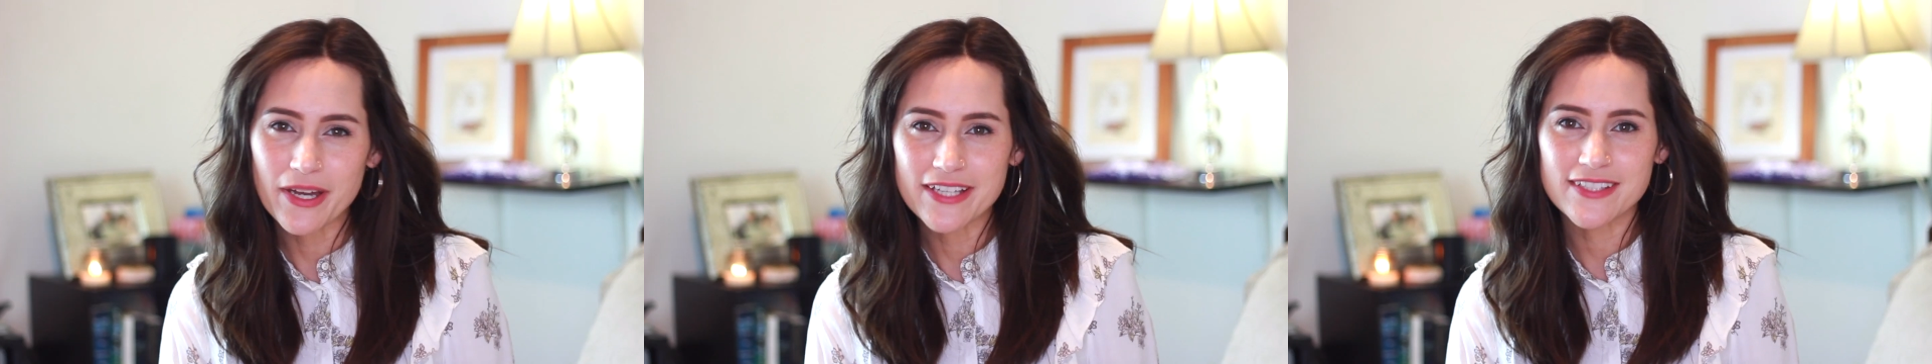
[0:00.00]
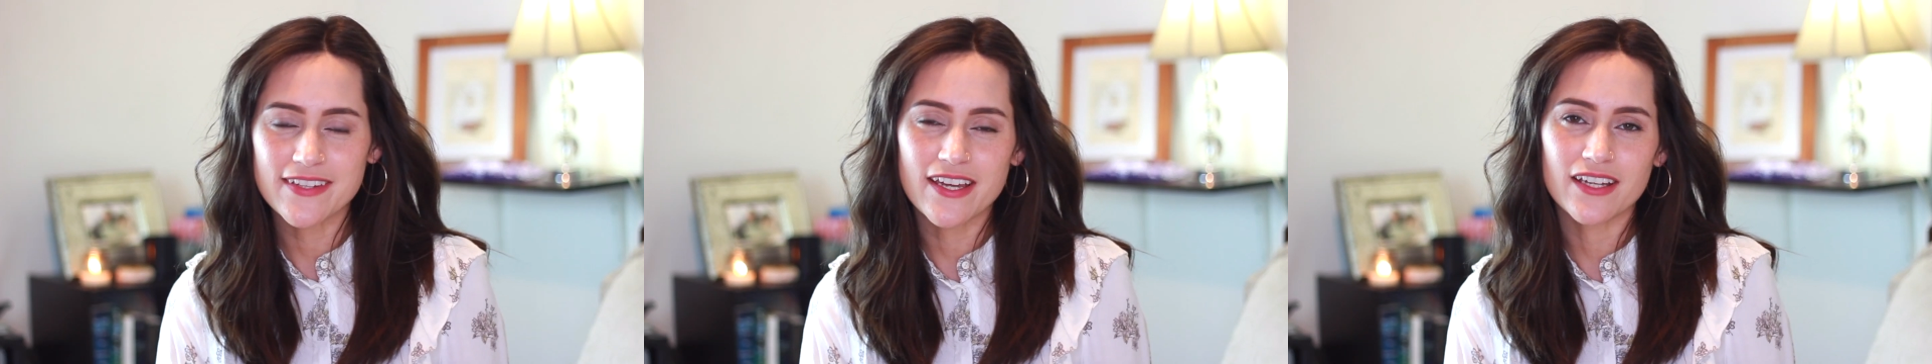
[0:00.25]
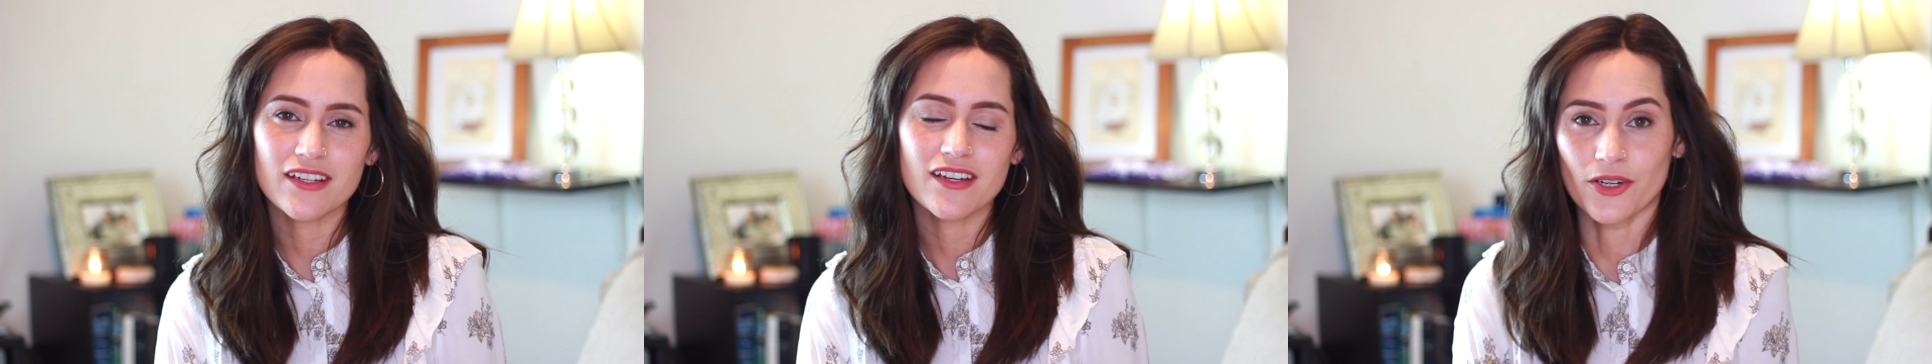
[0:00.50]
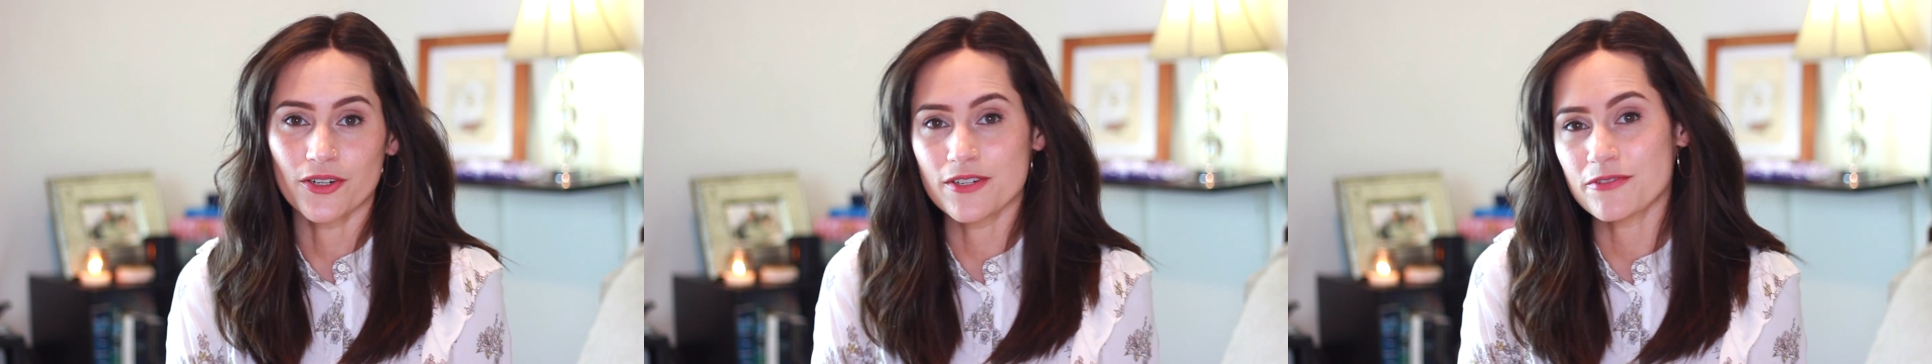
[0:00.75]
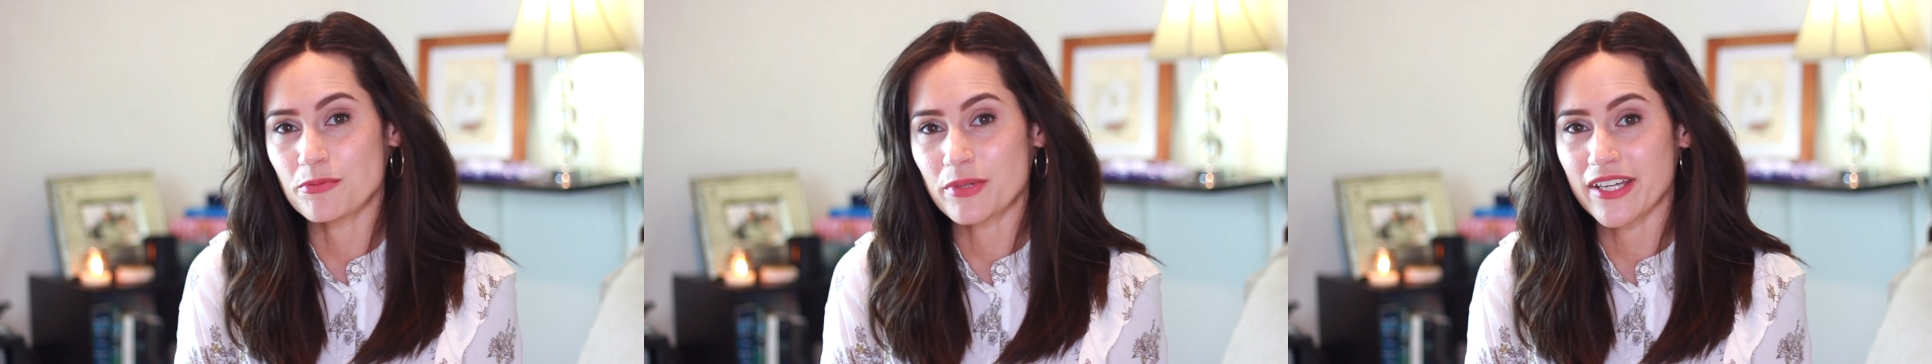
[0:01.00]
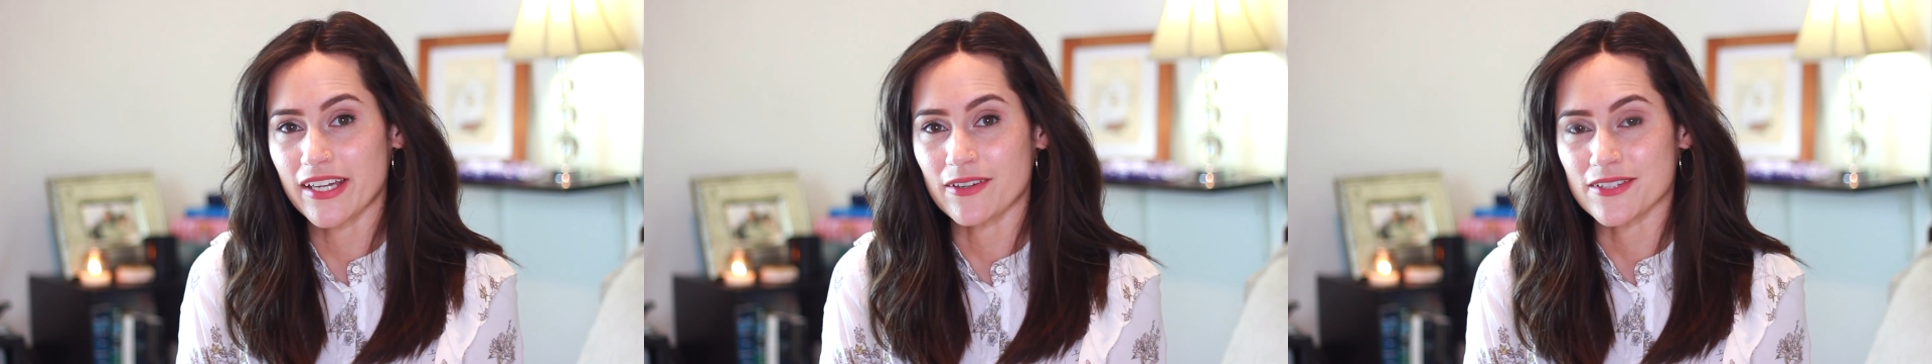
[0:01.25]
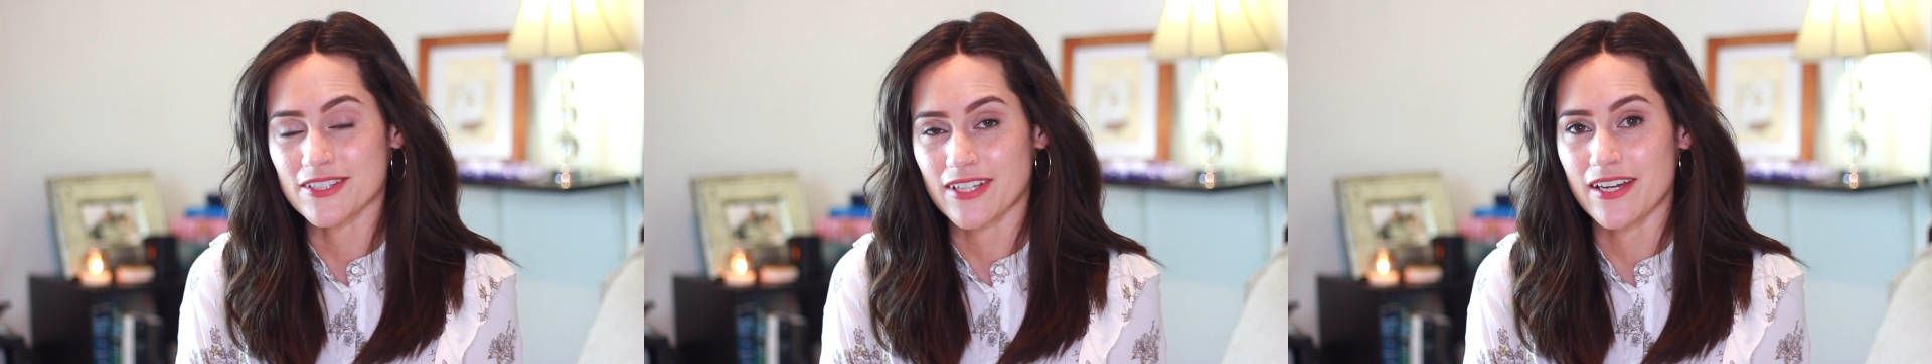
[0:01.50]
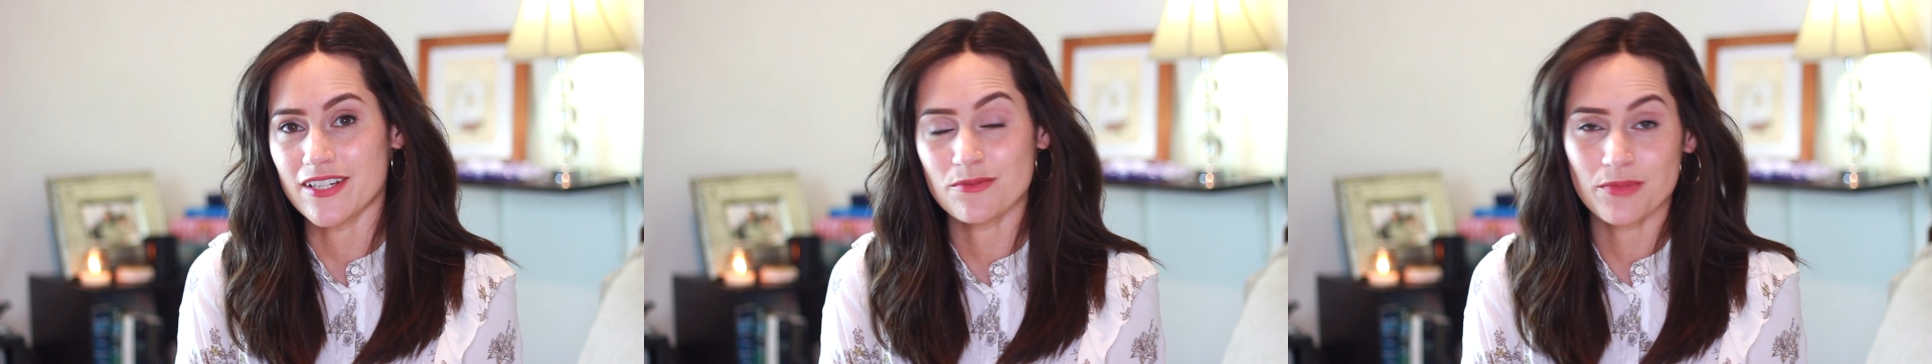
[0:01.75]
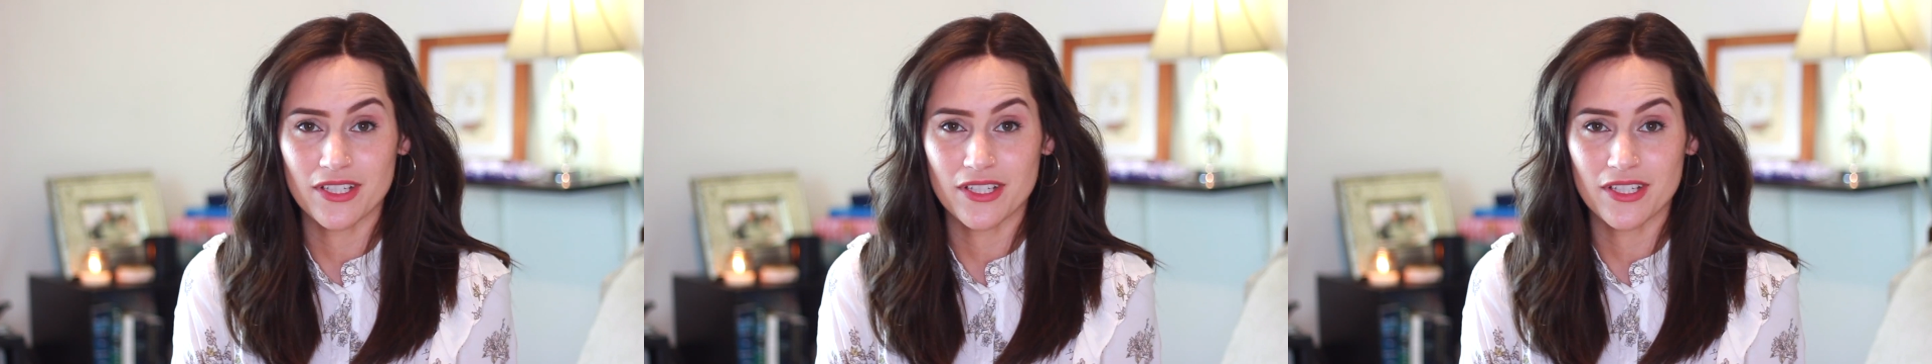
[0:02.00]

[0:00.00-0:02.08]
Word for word: best thing, or even being outside and